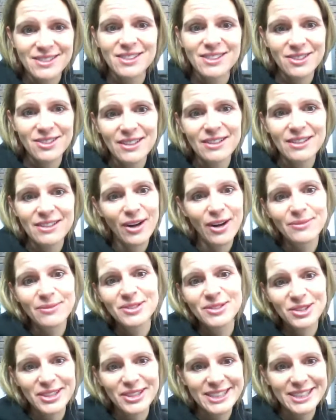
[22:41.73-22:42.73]
you need for
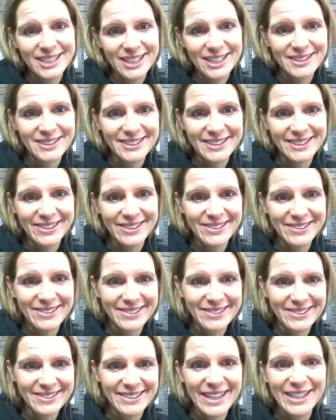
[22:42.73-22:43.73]
obstacle racing. So
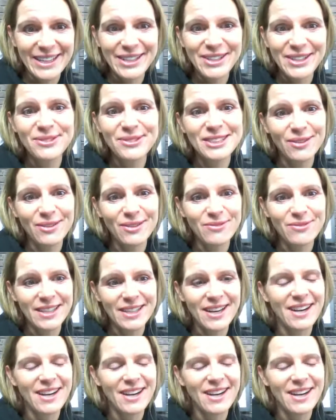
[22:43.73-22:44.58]
that could be something.